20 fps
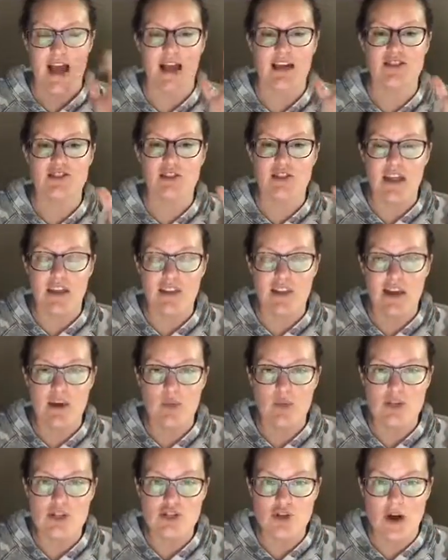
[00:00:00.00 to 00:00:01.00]
And so then
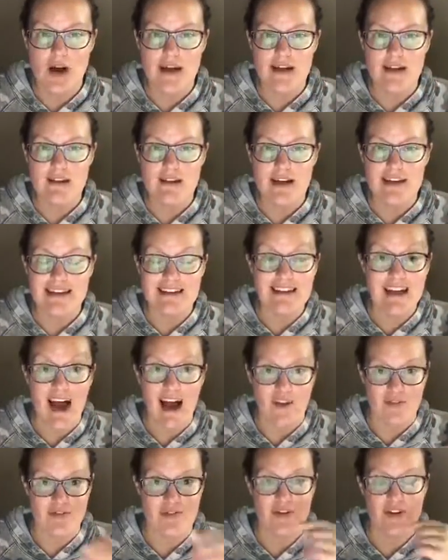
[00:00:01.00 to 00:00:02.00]
like we try to like
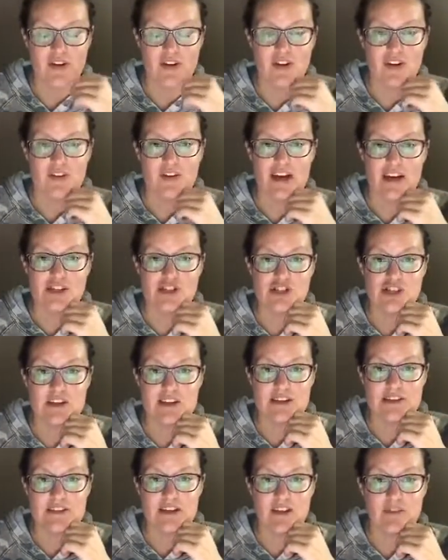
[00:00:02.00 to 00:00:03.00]
not feel that
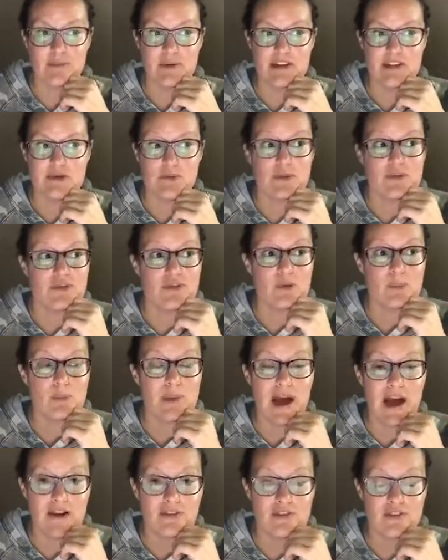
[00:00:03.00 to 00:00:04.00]
shitty stuff because we feel
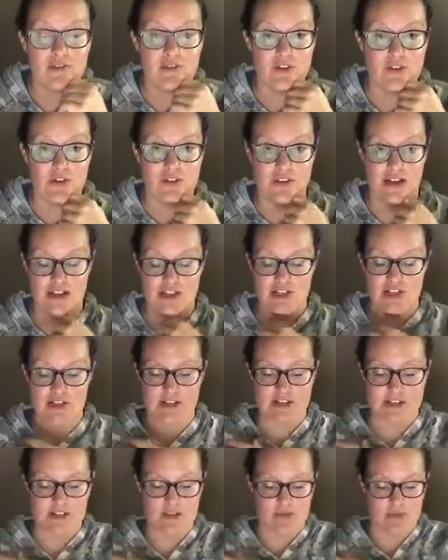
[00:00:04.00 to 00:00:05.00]
bad for feeling that
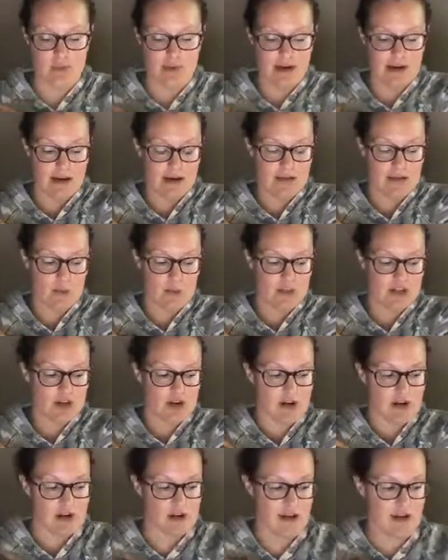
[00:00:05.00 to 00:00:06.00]
shitty stuff, right? And then we
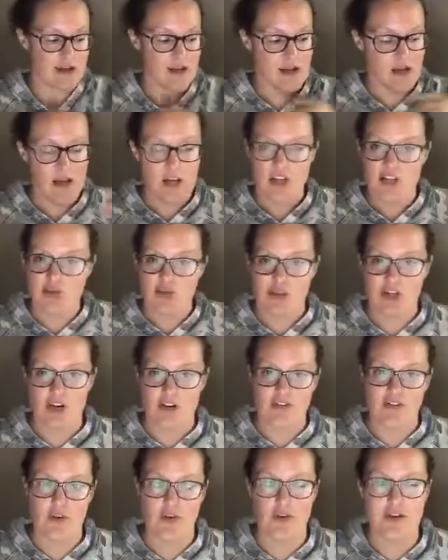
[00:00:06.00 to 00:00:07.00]
try to like switch
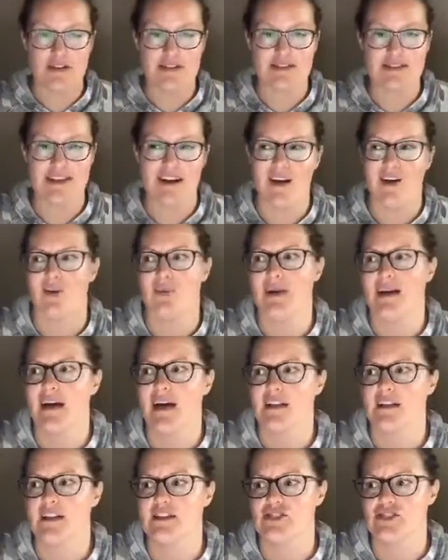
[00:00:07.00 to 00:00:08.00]
our focus to, oh my
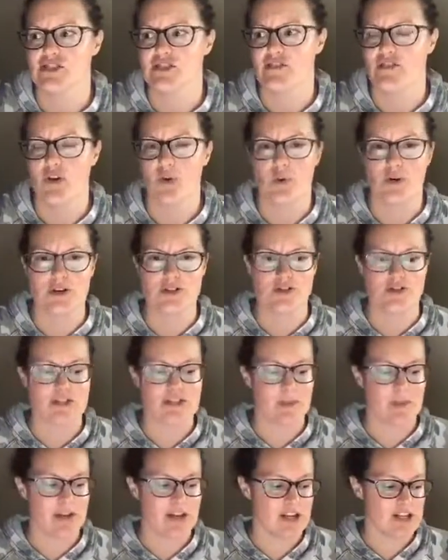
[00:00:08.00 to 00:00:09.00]
God, let's just feel worse for
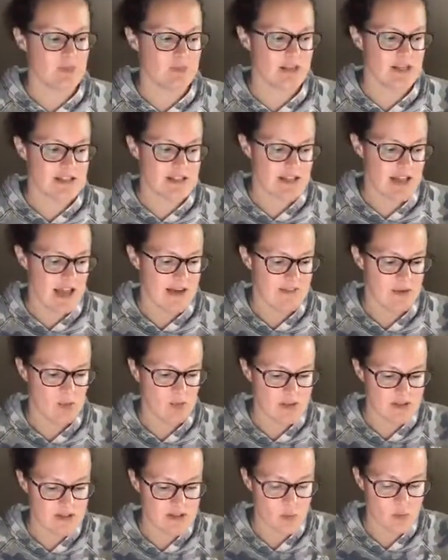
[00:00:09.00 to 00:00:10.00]
somebody else because they have it
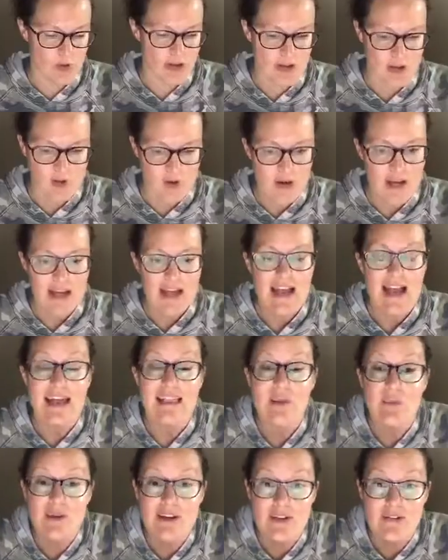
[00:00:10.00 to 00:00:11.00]
worse than we do.
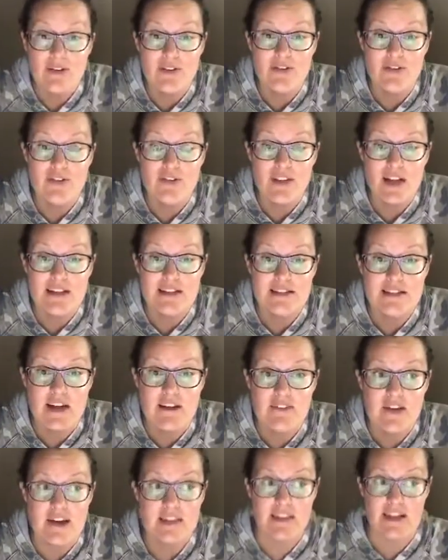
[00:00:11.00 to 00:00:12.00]
And then we never feel that
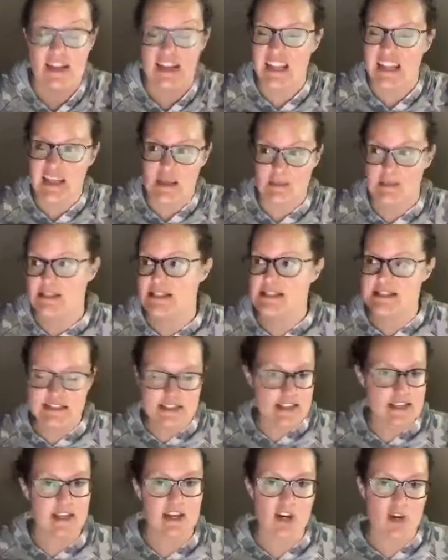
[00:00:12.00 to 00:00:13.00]
stuff. And then it keeps
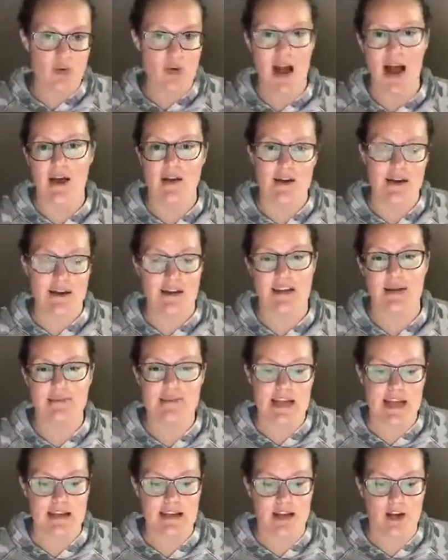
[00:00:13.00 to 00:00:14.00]
sticking around and it
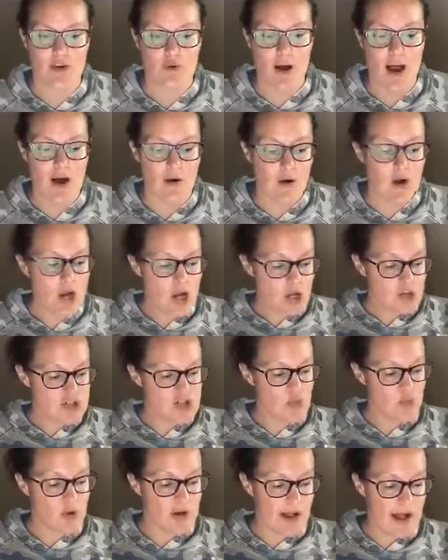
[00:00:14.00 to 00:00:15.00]
keeps hanging around.
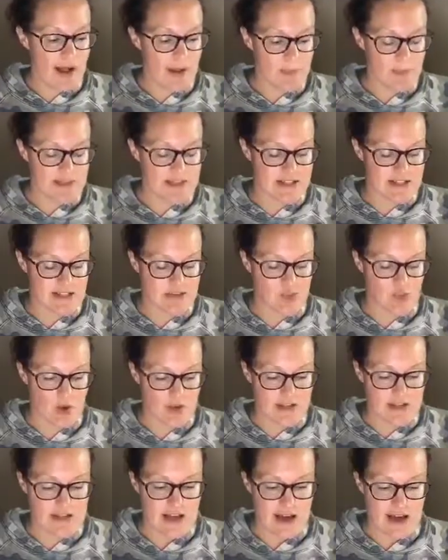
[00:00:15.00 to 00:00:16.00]
So what happens is
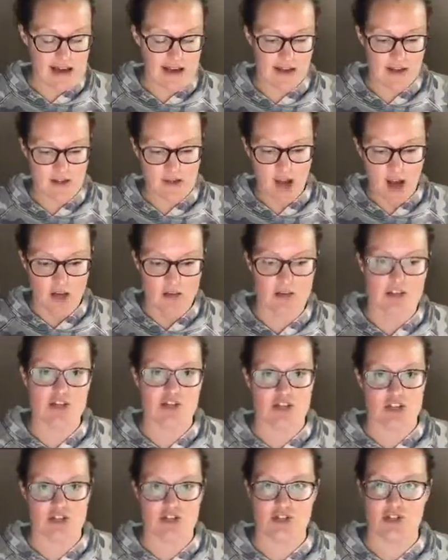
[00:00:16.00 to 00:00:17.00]
once I
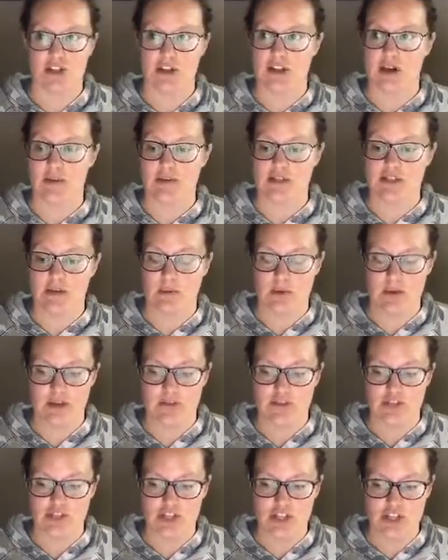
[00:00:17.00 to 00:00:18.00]
acknowledged yesterday that I was in the middle
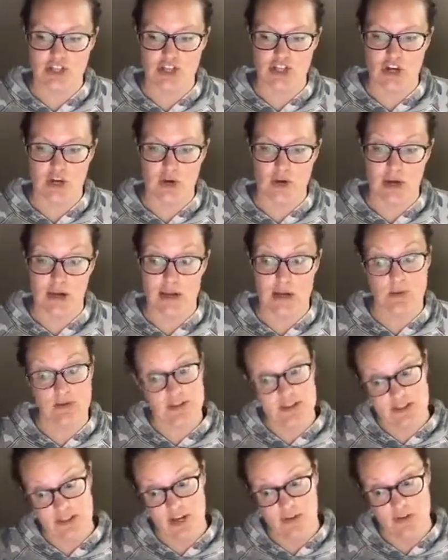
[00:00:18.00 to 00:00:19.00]
of a shit show, and it
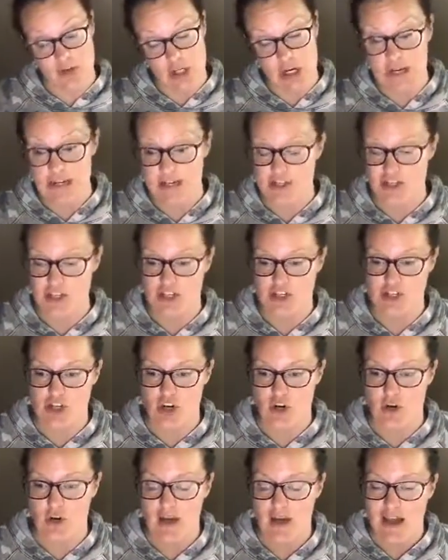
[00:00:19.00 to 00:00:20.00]
was a self-created shit
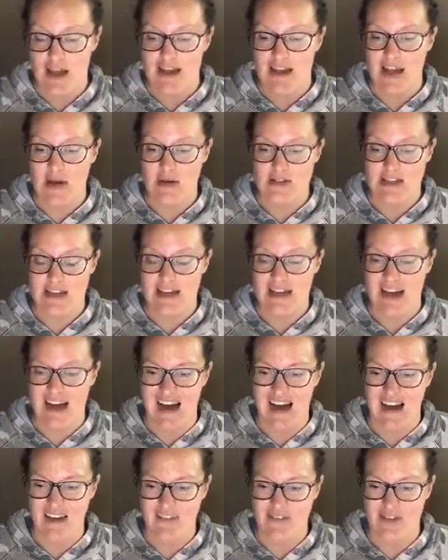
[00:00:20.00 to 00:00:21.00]
show, and I was like,
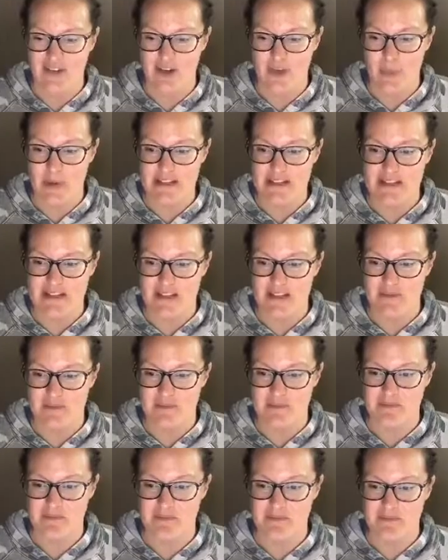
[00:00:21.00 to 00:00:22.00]
I feel pissy.
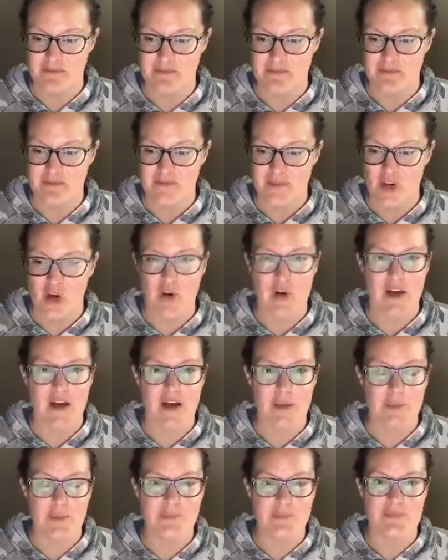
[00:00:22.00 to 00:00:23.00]

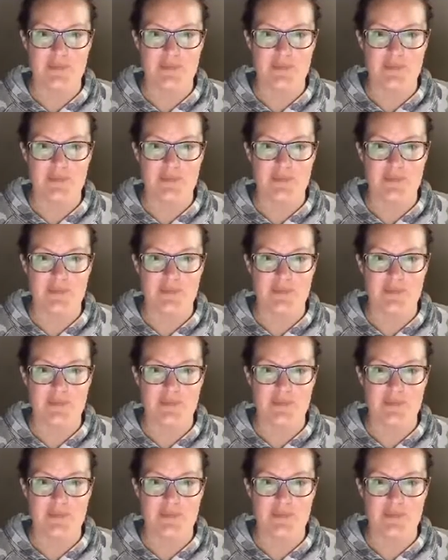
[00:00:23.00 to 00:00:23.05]
Okay.